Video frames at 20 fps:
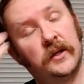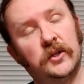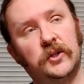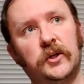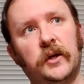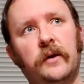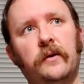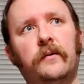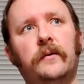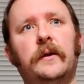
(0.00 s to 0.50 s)

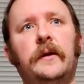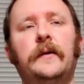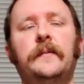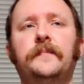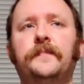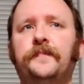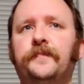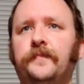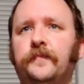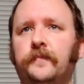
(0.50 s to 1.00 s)

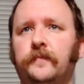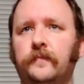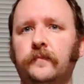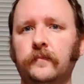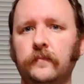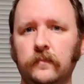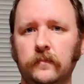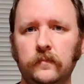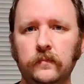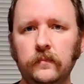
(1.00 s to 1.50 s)
Generally,
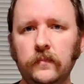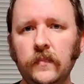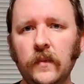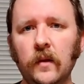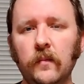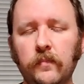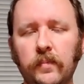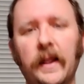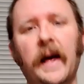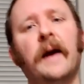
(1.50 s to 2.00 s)

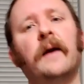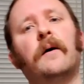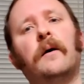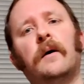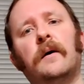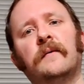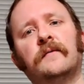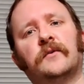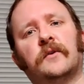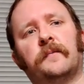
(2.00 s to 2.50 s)
black
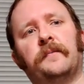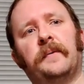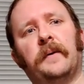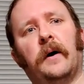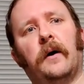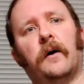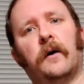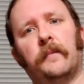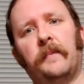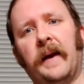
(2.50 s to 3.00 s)
olives
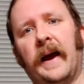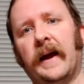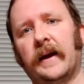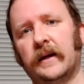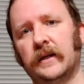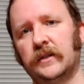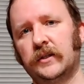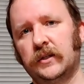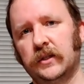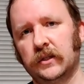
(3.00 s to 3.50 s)
are
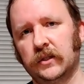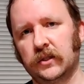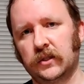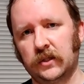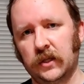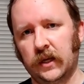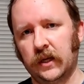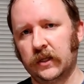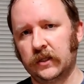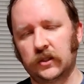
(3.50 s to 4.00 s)
packaged
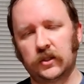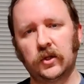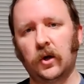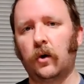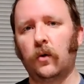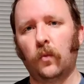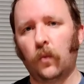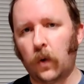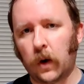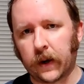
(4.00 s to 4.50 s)
in a
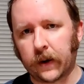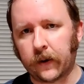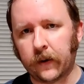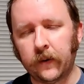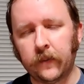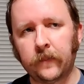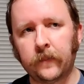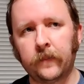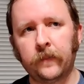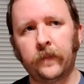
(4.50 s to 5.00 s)
salt
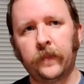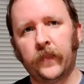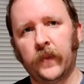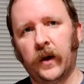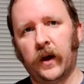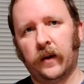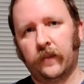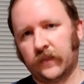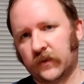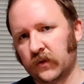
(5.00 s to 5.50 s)
water,
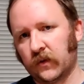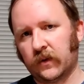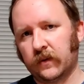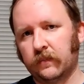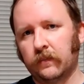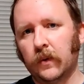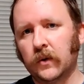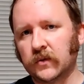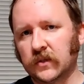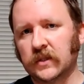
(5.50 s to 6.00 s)
so
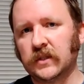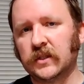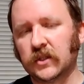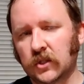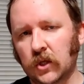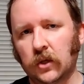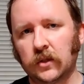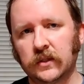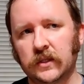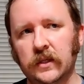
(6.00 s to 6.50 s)
they're mostly
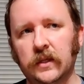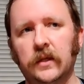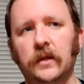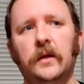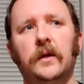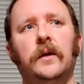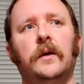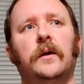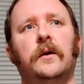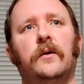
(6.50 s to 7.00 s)
salty.
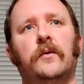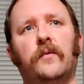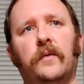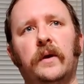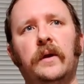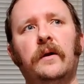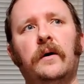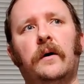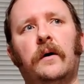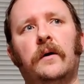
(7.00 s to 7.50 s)

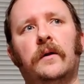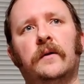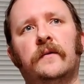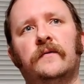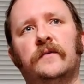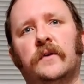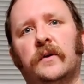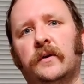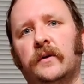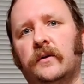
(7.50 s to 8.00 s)
Green
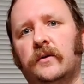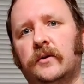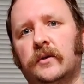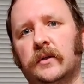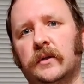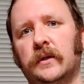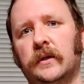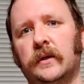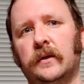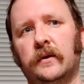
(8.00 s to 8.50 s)
olives are
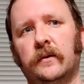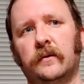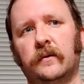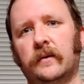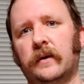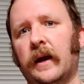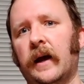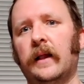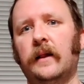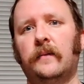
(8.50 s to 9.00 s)
usually,
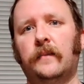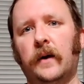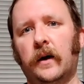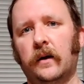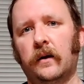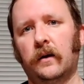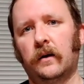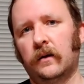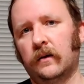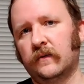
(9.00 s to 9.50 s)
or
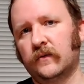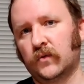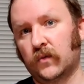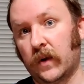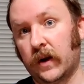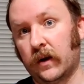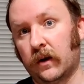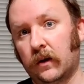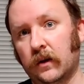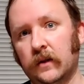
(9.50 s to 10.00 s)
Kalamata olives,
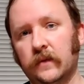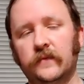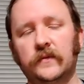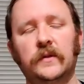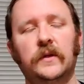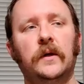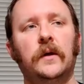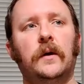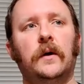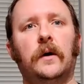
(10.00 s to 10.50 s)
red
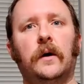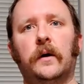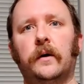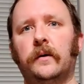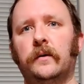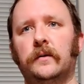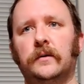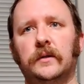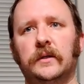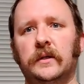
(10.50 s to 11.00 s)
olives are
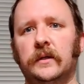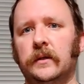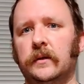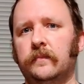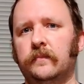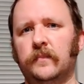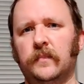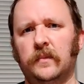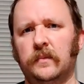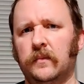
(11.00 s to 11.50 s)

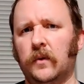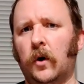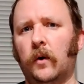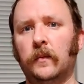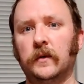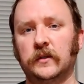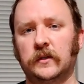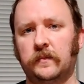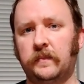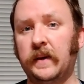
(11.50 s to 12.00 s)
usually
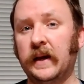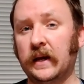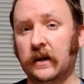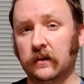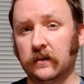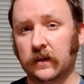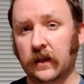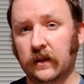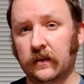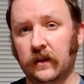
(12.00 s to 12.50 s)
almost
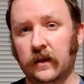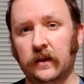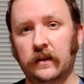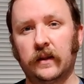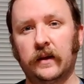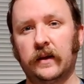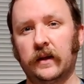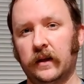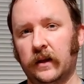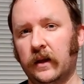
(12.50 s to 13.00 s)
pickled, I think,
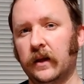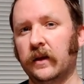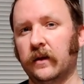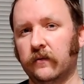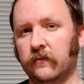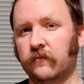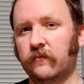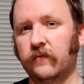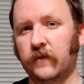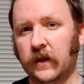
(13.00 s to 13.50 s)
like in
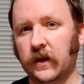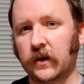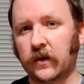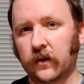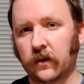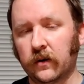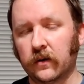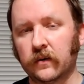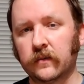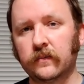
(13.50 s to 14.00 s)
a
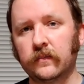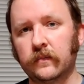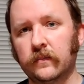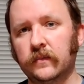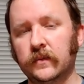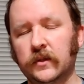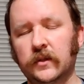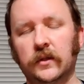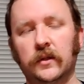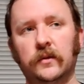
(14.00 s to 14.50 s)
vinegar
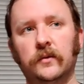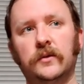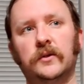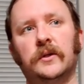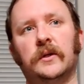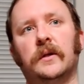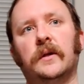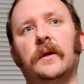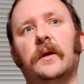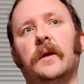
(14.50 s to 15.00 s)

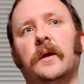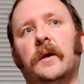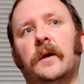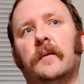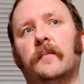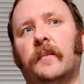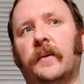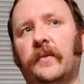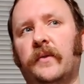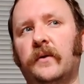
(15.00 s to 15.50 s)
solution.
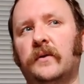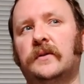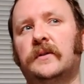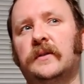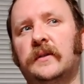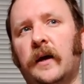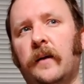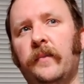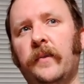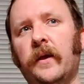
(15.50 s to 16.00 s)
But there's
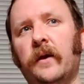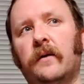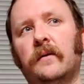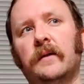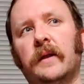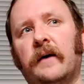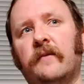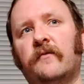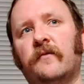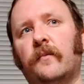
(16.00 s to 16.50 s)
some that are
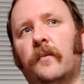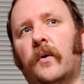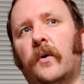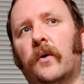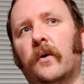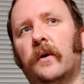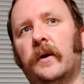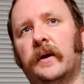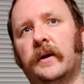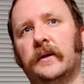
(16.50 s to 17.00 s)
left
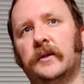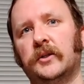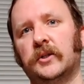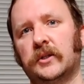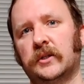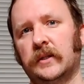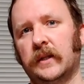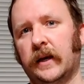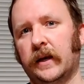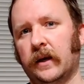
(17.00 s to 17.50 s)
more in
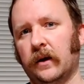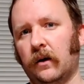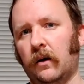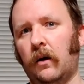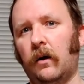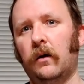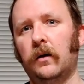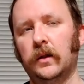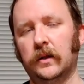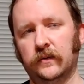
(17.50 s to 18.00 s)
just like an
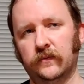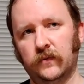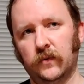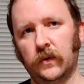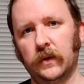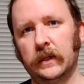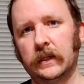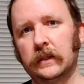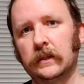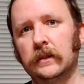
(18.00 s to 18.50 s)
olive
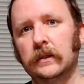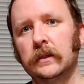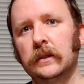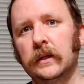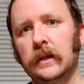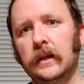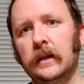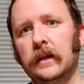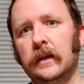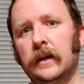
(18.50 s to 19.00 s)
oil
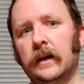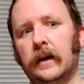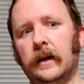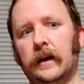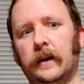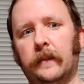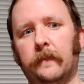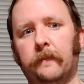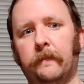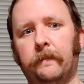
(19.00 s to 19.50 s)

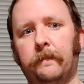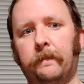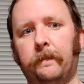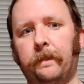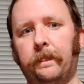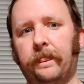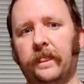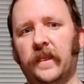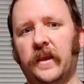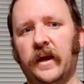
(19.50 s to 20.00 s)

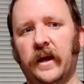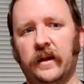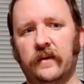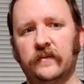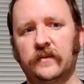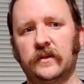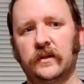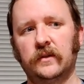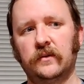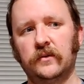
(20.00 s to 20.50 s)
kind
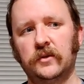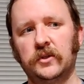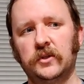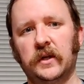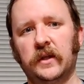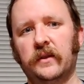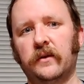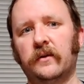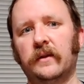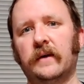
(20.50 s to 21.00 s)
of
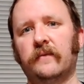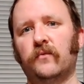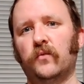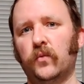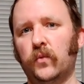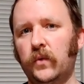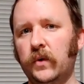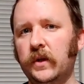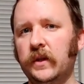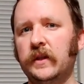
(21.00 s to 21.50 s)
solution, and they're left
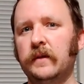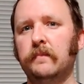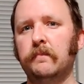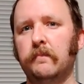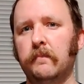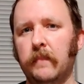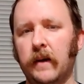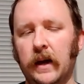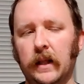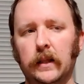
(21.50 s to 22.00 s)
really
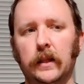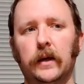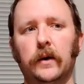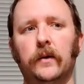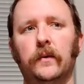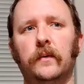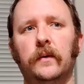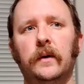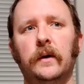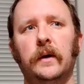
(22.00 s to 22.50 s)

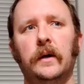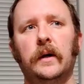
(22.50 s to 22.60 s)
mellow.